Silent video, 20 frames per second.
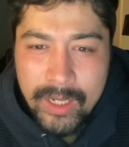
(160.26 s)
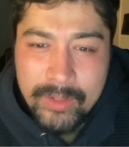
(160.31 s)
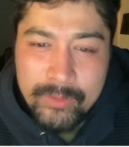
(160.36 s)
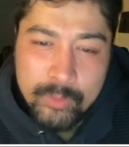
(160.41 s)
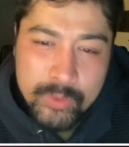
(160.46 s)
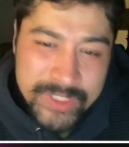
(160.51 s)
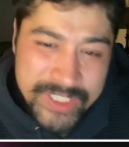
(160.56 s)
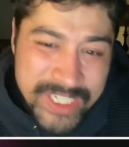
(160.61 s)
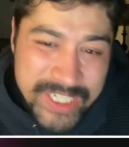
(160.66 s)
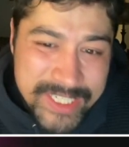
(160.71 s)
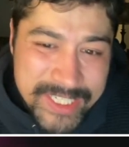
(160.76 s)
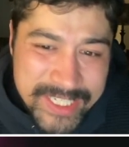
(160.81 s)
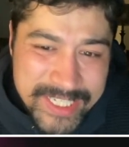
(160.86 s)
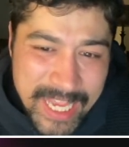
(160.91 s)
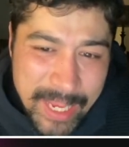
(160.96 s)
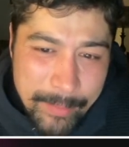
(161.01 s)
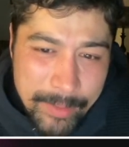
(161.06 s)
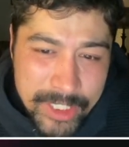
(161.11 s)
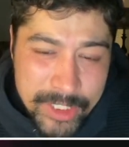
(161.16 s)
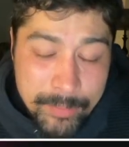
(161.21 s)
resisted
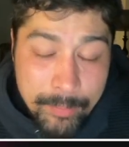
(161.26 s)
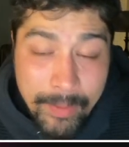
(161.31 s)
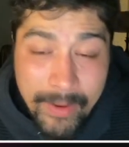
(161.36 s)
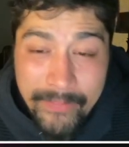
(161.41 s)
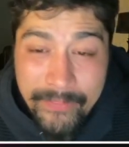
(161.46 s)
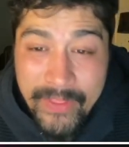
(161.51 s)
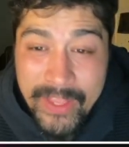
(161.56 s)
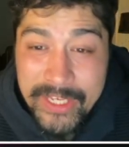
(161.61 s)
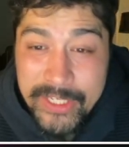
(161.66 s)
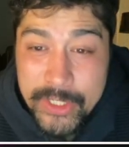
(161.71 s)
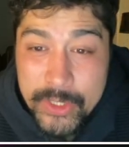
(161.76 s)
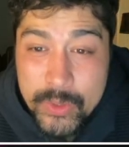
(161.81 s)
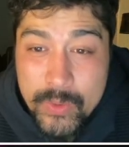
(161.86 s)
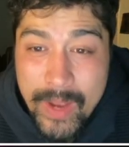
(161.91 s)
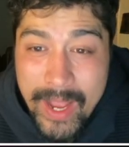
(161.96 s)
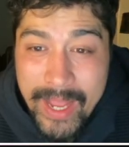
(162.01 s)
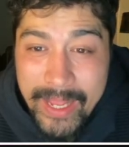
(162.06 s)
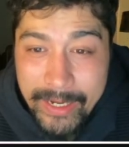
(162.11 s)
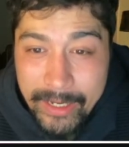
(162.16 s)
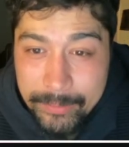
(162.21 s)
damage, but they do
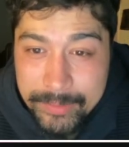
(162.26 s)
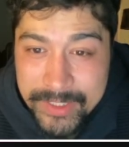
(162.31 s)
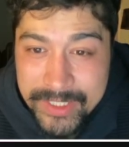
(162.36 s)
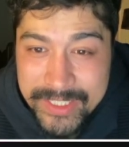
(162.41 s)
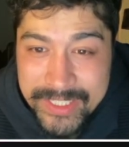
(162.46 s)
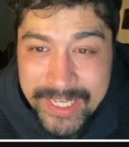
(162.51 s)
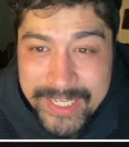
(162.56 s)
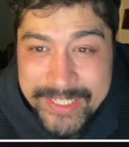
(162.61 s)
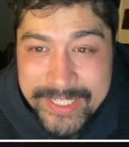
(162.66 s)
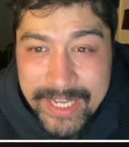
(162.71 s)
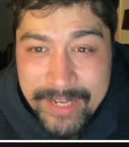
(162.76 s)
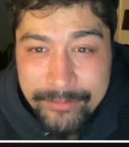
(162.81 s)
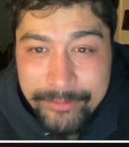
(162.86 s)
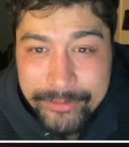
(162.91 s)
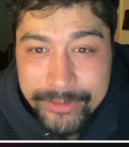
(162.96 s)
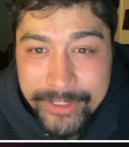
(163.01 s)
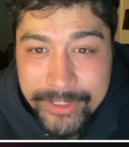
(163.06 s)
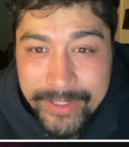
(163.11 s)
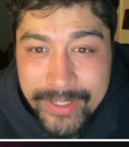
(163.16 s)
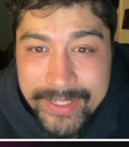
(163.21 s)
add up since
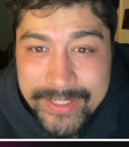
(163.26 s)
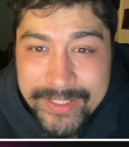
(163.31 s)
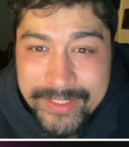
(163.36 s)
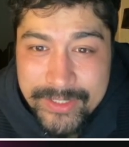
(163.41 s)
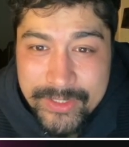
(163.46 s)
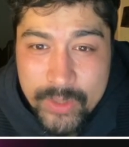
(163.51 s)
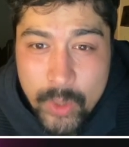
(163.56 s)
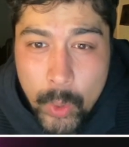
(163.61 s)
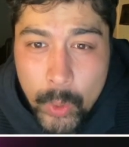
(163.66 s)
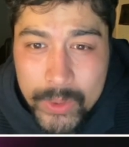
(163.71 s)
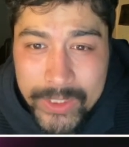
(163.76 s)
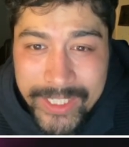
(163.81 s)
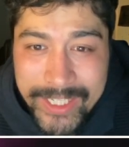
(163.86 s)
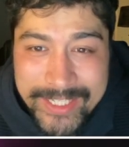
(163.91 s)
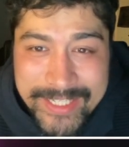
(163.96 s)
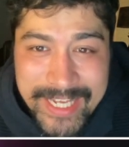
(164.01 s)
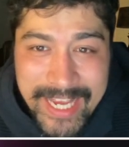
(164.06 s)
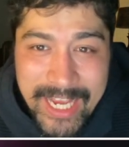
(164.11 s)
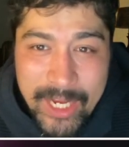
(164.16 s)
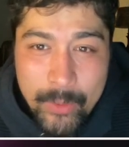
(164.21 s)
Escavalier is totally
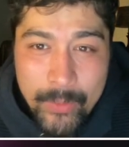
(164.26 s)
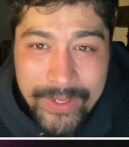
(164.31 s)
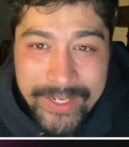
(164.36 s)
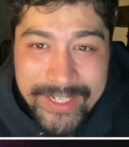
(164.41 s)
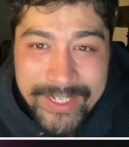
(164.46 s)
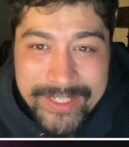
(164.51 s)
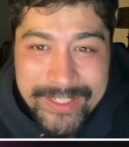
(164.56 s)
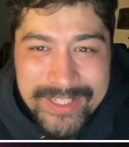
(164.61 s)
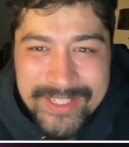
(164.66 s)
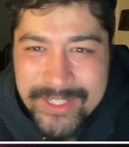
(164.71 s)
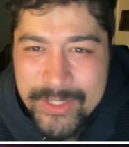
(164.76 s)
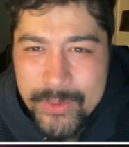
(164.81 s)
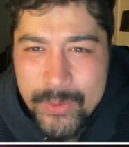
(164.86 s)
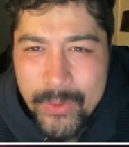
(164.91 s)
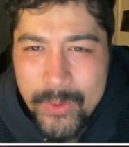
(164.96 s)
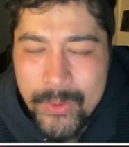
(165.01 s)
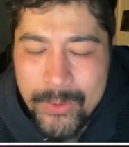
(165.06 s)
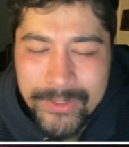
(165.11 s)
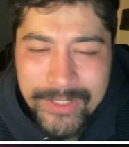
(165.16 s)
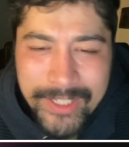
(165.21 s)
attack weighted. It doesn't do a
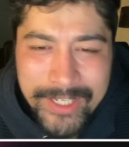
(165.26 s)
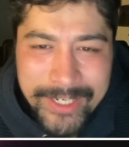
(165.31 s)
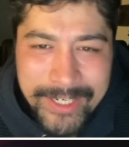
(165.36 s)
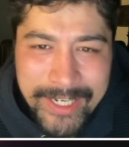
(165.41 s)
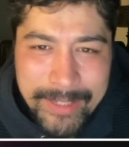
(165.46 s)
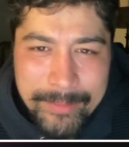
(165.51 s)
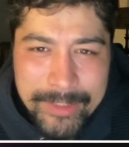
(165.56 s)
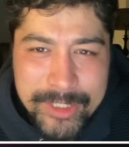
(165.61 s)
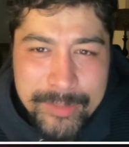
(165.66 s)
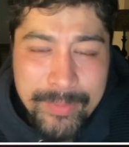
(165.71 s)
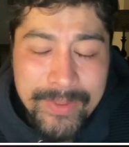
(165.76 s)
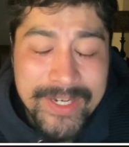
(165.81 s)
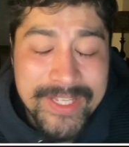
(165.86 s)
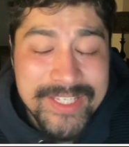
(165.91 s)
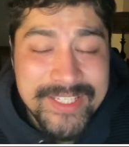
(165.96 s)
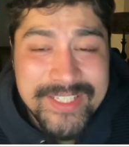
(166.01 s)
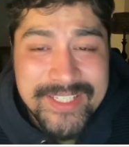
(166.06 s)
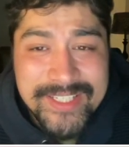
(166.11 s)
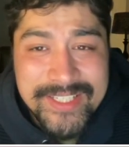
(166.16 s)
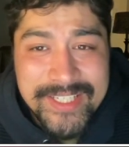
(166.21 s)
whole lot of damage, but
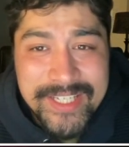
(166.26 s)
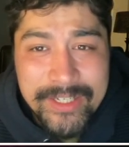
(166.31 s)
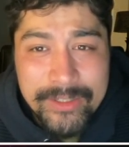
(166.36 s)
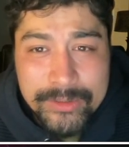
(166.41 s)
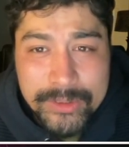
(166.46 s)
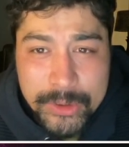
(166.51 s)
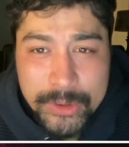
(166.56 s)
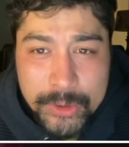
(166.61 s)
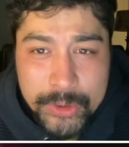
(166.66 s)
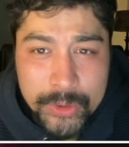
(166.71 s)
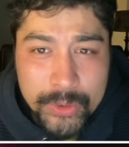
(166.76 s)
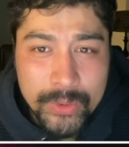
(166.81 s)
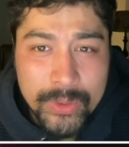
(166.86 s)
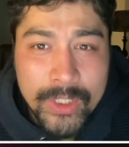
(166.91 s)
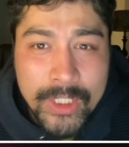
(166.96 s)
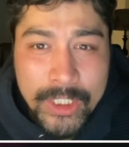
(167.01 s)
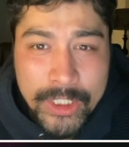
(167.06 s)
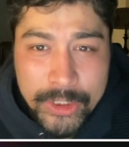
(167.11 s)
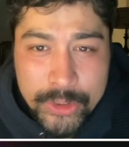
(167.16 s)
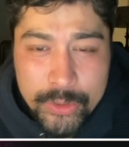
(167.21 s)
it's single neutral
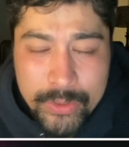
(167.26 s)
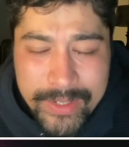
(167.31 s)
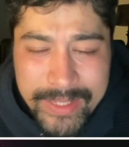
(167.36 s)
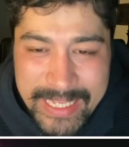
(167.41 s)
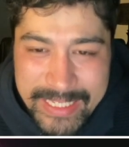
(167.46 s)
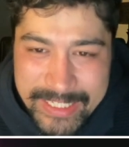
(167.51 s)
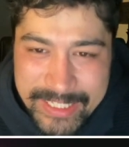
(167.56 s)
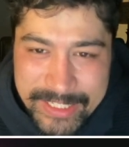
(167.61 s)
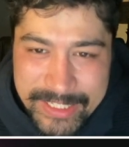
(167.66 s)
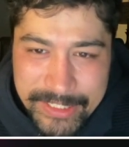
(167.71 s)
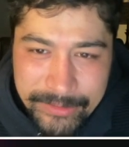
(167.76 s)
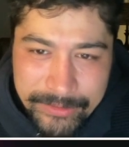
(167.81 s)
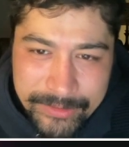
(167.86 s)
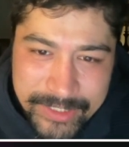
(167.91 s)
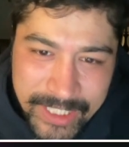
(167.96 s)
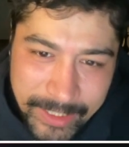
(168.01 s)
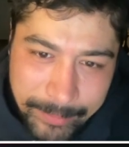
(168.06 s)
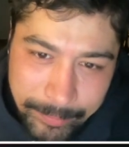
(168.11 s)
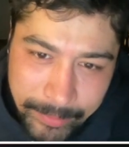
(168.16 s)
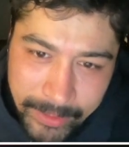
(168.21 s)
due to that steel
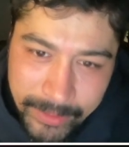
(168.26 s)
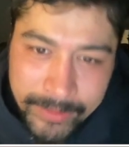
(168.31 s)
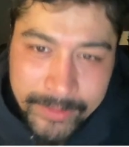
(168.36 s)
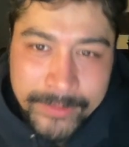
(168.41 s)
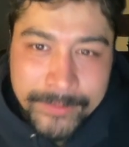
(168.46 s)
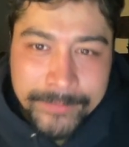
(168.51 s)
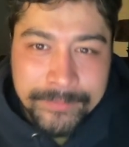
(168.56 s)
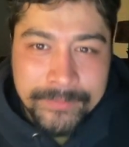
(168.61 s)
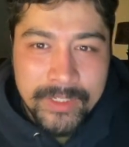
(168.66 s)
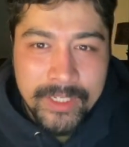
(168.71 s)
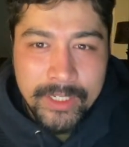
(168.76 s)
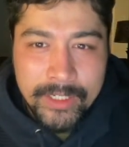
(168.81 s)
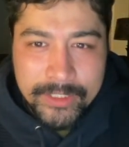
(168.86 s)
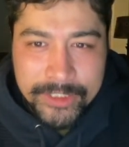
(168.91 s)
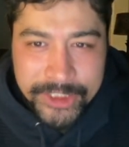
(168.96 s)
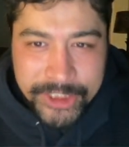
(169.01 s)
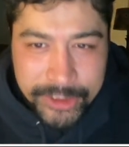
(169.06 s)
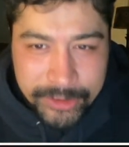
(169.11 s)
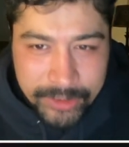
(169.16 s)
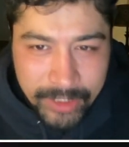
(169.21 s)
typing. Gonna
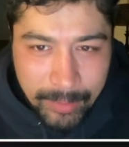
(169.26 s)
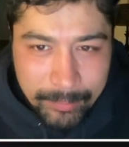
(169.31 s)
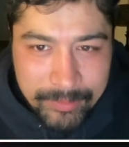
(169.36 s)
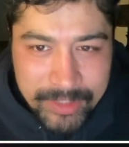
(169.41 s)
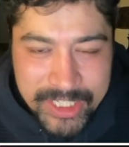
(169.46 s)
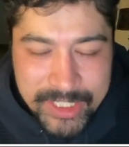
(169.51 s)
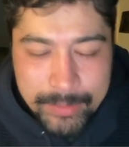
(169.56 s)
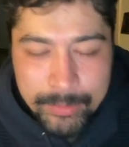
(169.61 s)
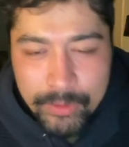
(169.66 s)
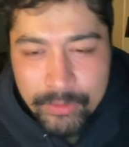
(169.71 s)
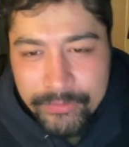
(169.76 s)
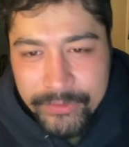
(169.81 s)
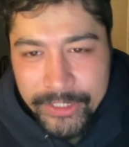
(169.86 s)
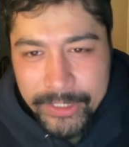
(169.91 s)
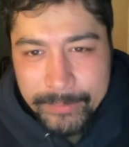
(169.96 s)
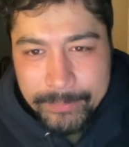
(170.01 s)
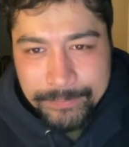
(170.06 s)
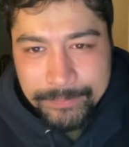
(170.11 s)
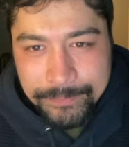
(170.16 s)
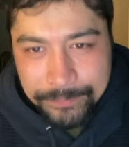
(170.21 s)
shield up this move
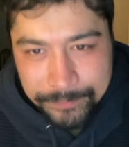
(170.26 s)
here,